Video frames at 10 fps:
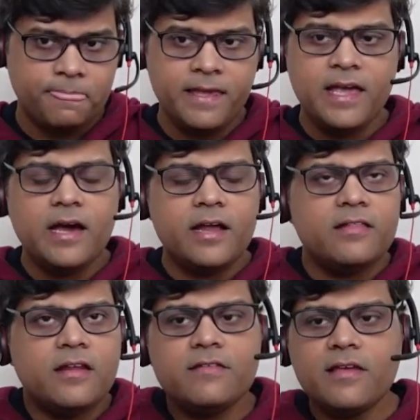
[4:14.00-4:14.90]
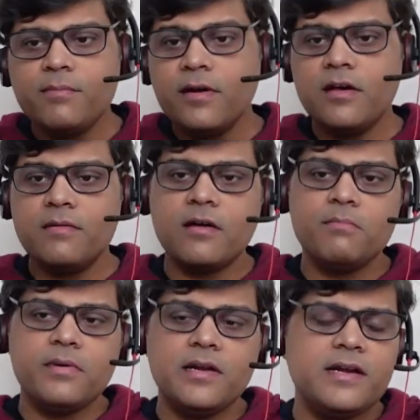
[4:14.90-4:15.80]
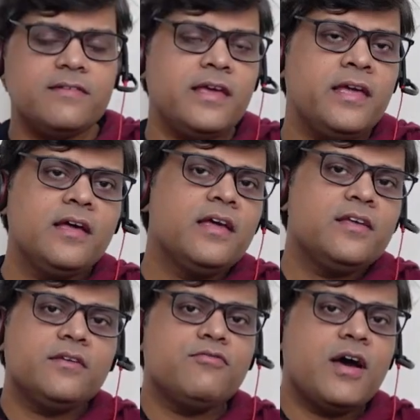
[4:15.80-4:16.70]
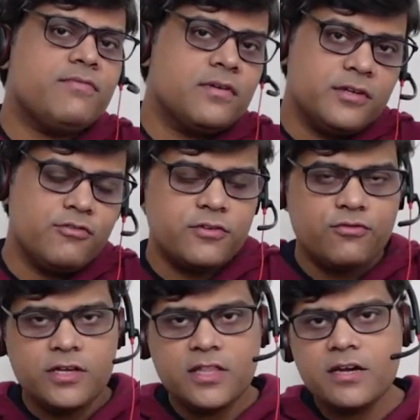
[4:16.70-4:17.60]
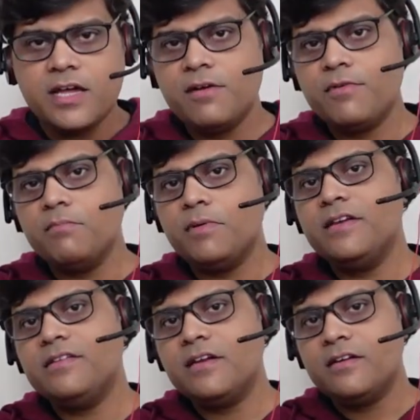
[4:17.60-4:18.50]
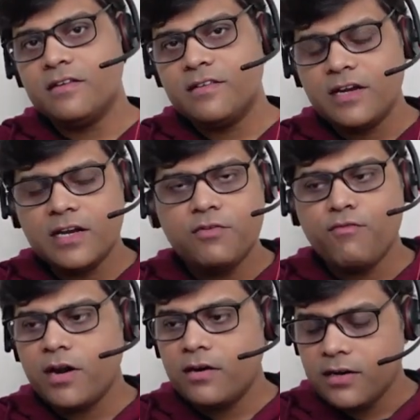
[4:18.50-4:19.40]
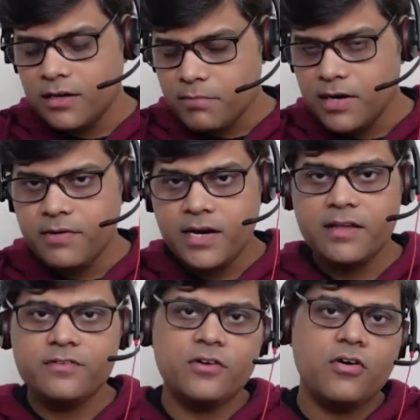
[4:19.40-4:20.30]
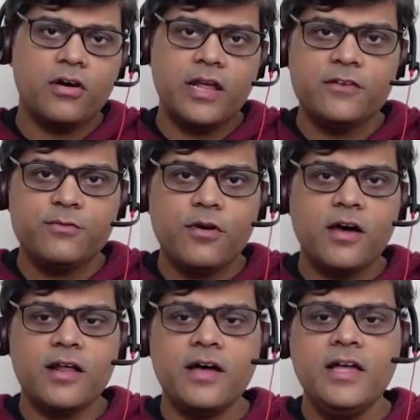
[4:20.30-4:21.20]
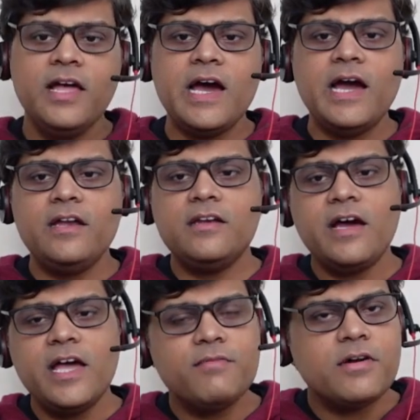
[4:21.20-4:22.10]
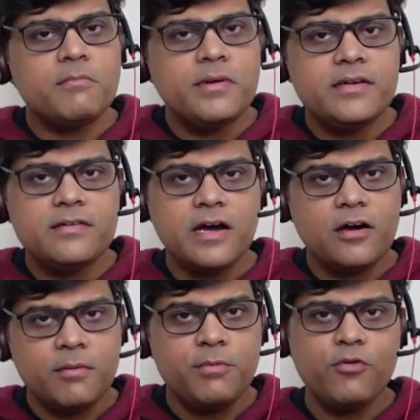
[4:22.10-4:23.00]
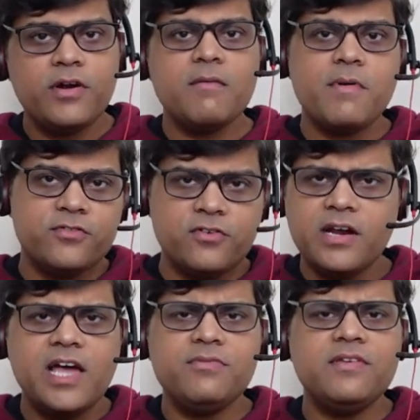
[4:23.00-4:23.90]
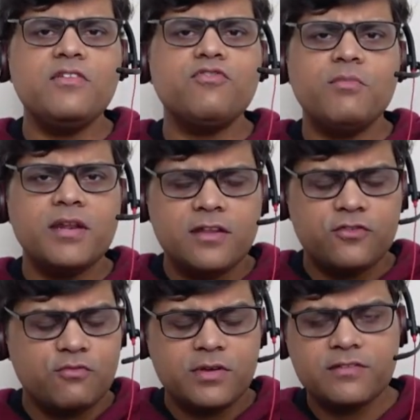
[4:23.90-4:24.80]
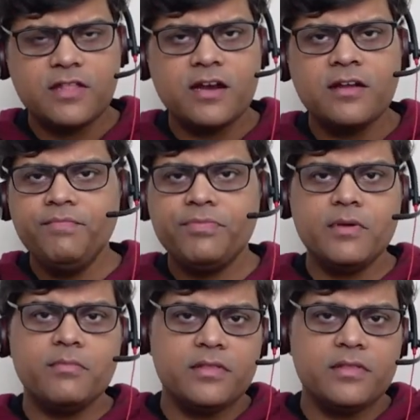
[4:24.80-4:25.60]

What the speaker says: Another example, let's say you are showing that I have completed recently one implementation on S4 HANA and I have uploaded master data. I have seen so many resumes that people